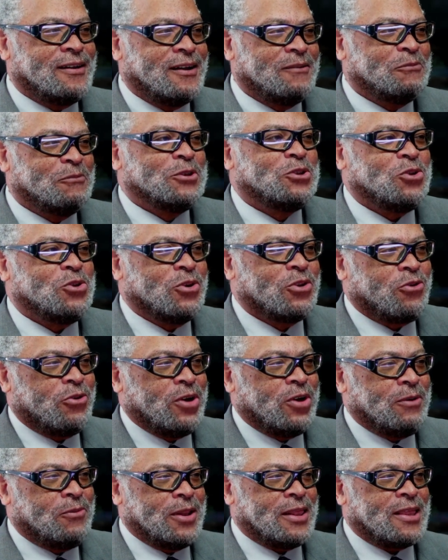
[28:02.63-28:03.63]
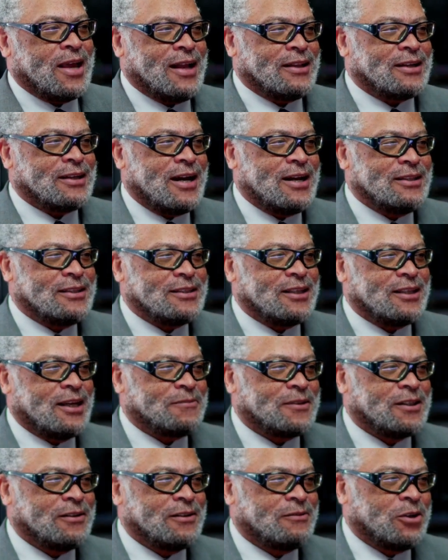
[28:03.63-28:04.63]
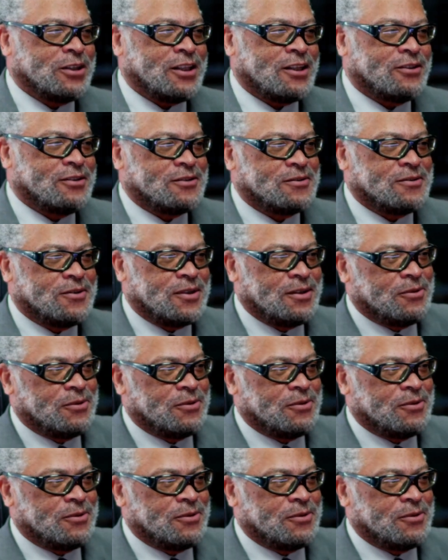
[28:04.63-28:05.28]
Would you agree with that concept and what they're doing with